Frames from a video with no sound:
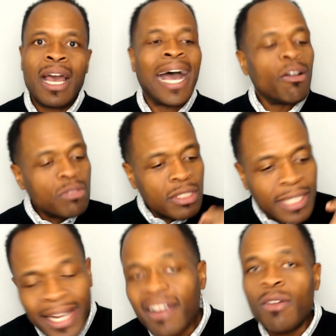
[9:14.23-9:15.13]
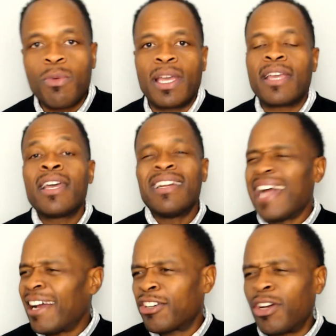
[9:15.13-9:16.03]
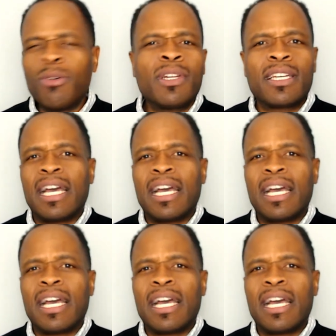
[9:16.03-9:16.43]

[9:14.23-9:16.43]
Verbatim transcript: How dare we not go to